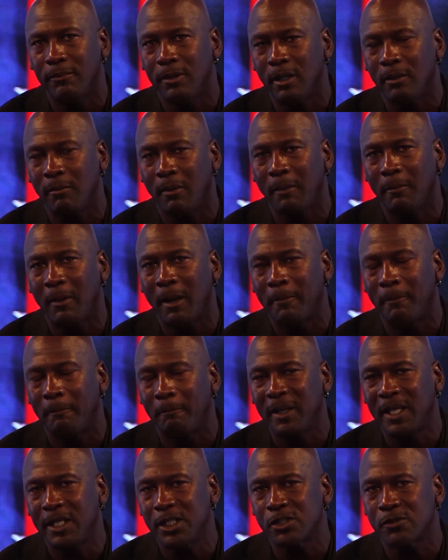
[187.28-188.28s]
Yeah, my
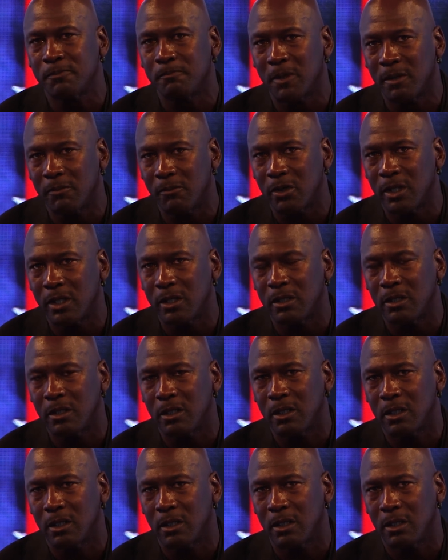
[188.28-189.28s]
biggest memory
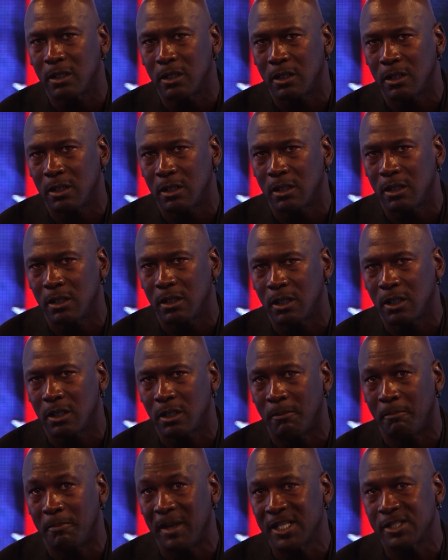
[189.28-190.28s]
and
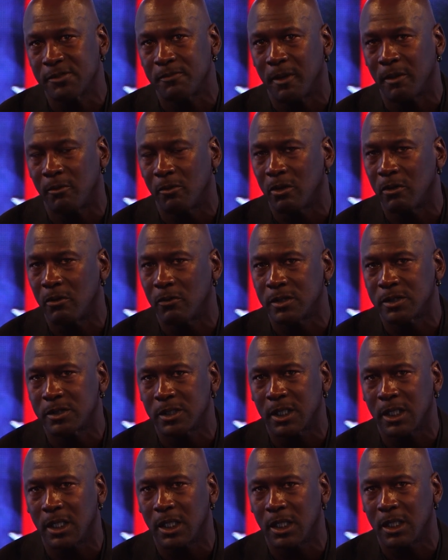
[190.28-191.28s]
the best memory was
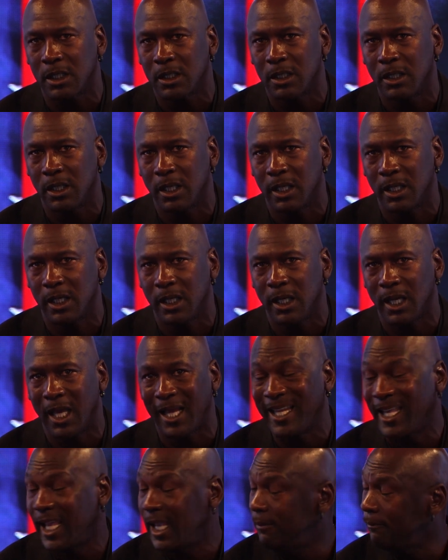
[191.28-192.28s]
in
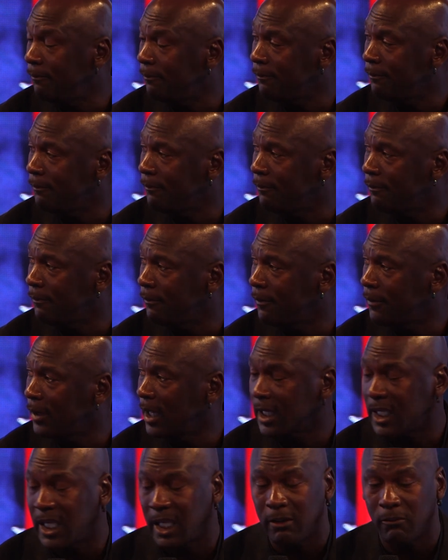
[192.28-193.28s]
'98 when
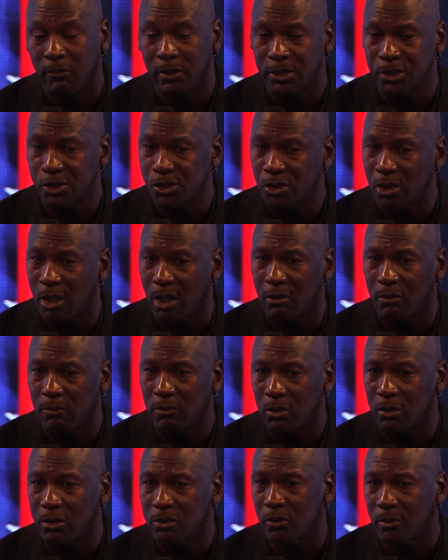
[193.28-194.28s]
I came with the Chicago
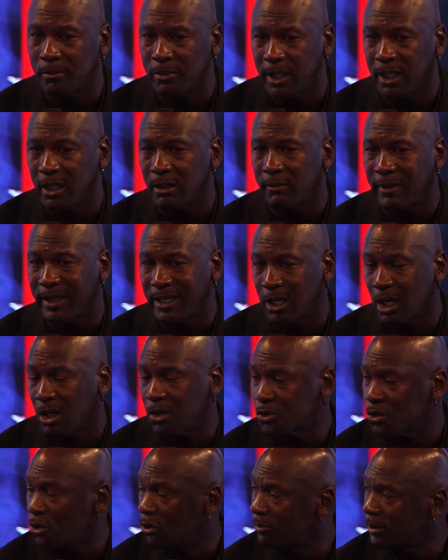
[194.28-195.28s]
Bulls. We played in the
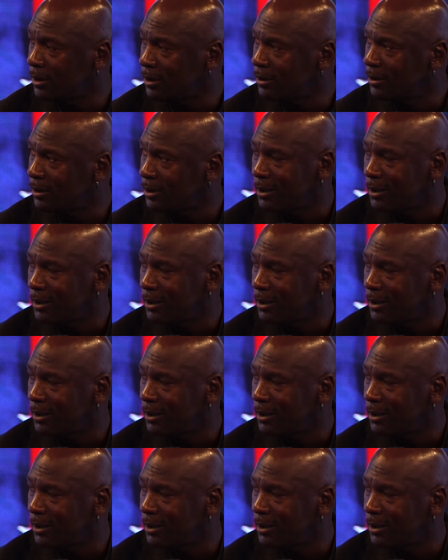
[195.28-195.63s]
McDonald's Open.